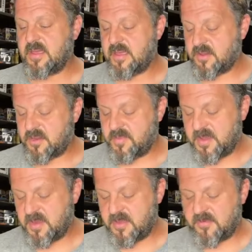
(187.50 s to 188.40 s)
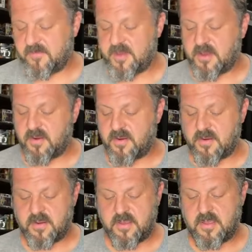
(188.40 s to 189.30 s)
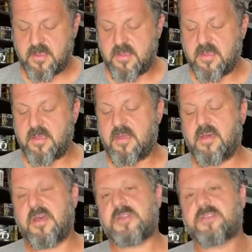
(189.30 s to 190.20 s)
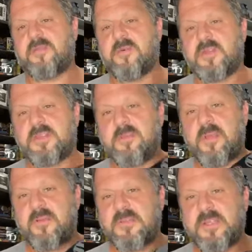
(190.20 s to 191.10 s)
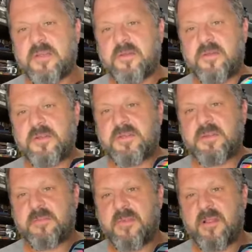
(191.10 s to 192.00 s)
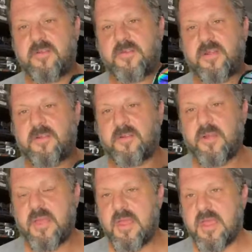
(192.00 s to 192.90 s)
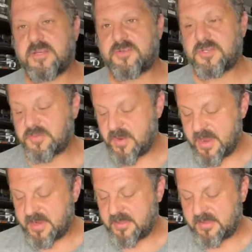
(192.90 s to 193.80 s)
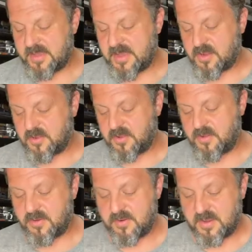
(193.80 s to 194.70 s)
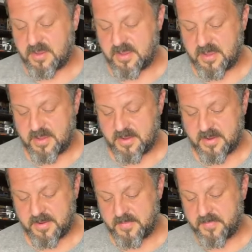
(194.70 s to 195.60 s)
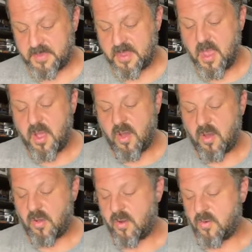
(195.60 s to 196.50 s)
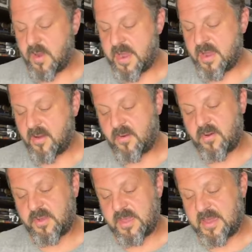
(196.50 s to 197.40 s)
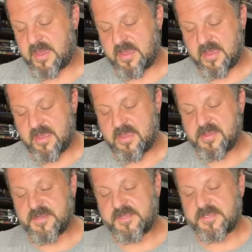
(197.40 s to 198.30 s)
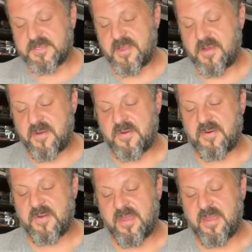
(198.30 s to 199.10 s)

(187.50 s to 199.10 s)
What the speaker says: could be another figure. Oh, that's cool. They sent me little stickers. I love the little extra swag that they include. Oh, wow. Okay. So,